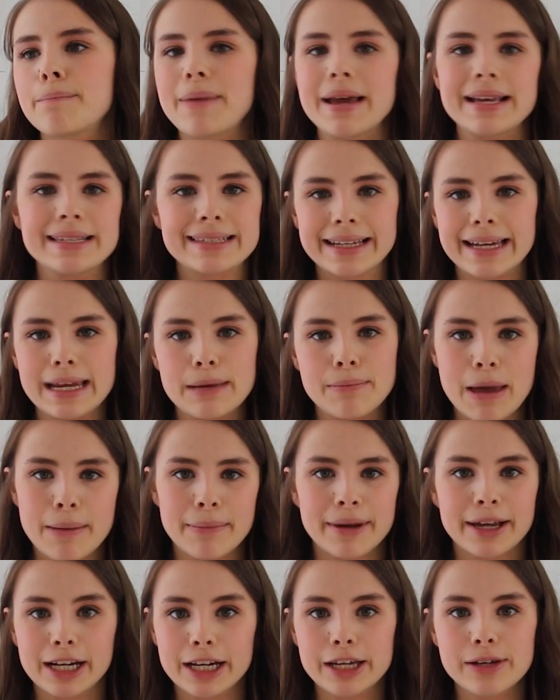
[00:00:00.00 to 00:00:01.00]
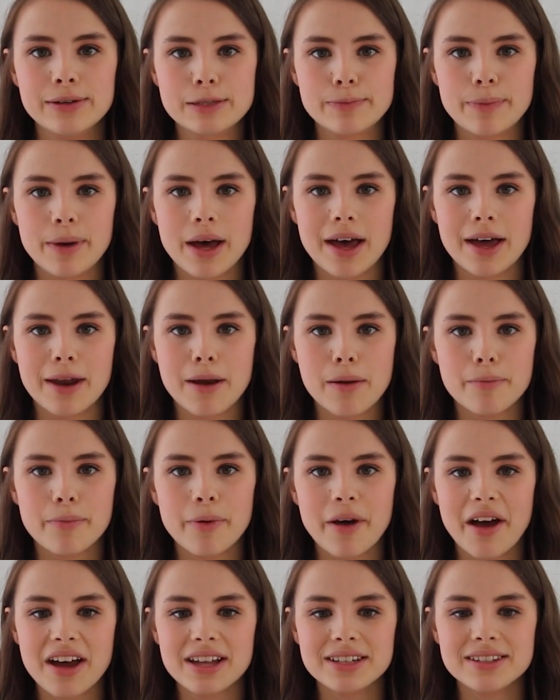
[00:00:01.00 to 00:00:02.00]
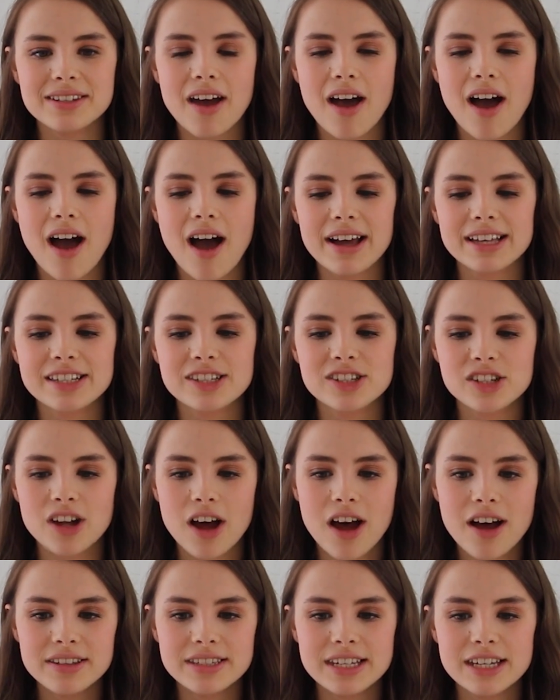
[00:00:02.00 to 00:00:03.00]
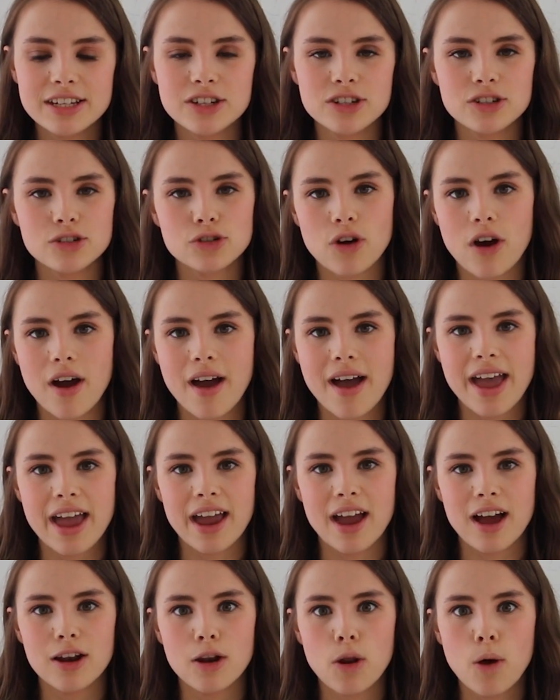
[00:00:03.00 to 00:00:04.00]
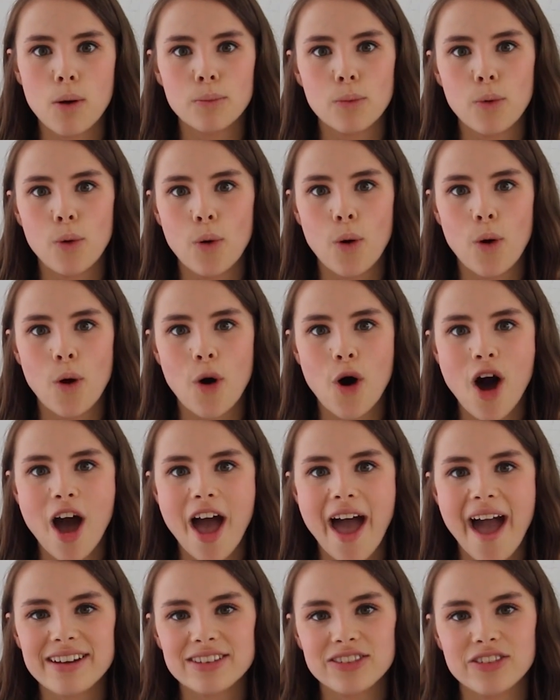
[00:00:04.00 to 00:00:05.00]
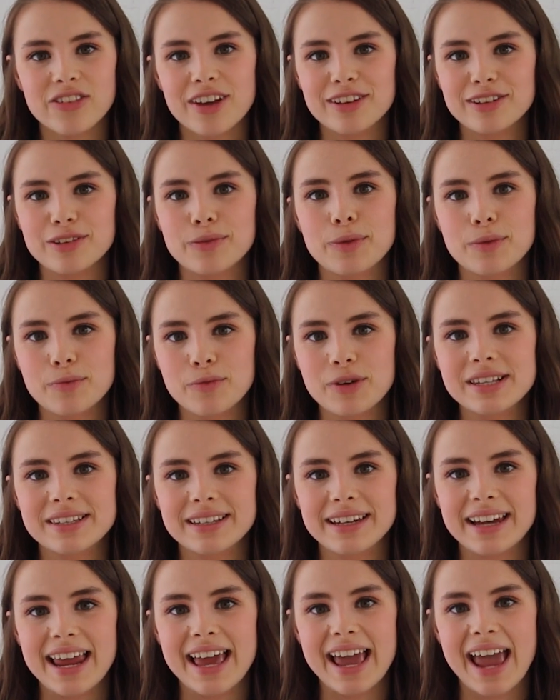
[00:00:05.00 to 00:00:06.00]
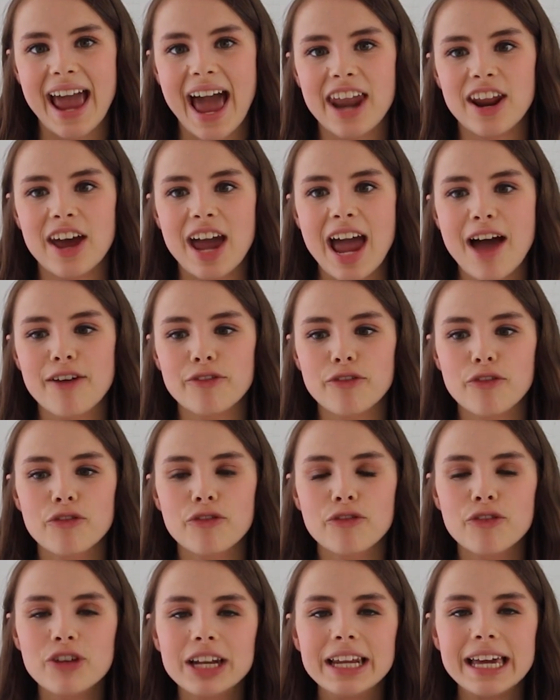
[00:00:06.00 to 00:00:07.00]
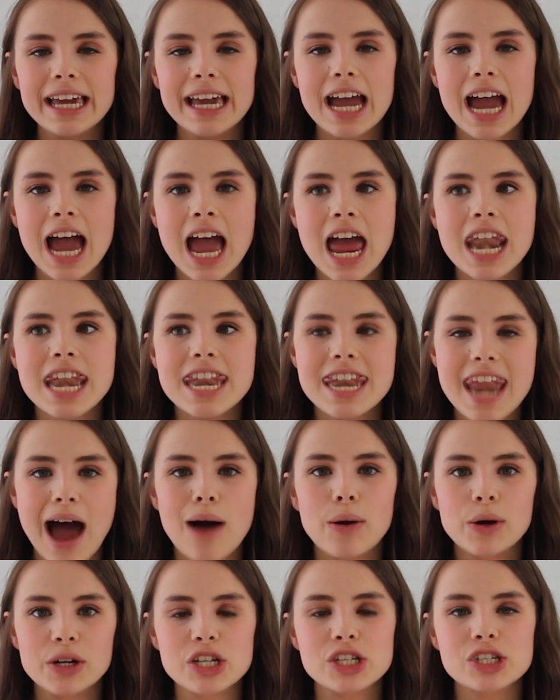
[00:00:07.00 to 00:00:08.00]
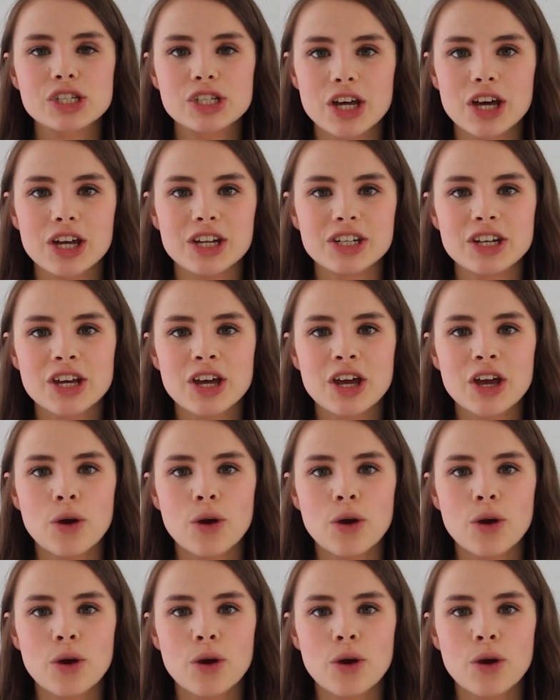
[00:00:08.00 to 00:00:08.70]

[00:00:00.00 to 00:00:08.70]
basically make my glutes burn, but I started trying a lot more exercises with them recently, and I have fully now understood